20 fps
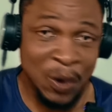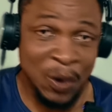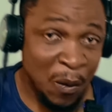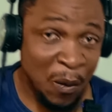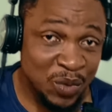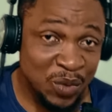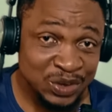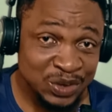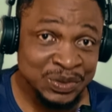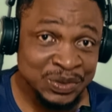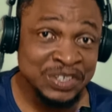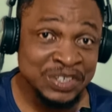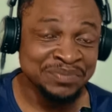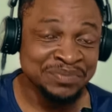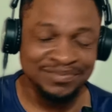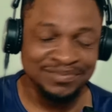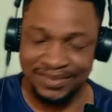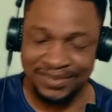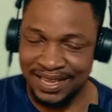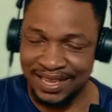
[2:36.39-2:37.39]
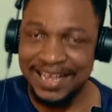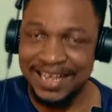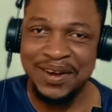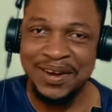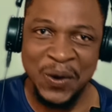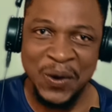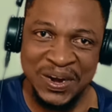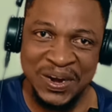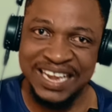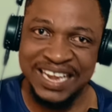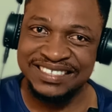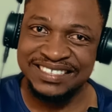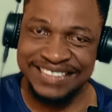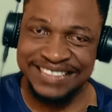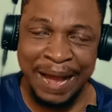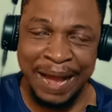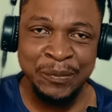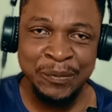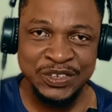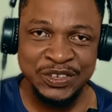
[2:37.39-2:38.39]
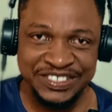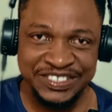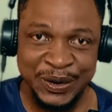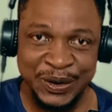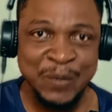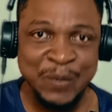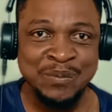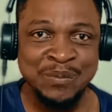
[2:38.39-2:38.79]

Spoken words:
common? Unless time will tell.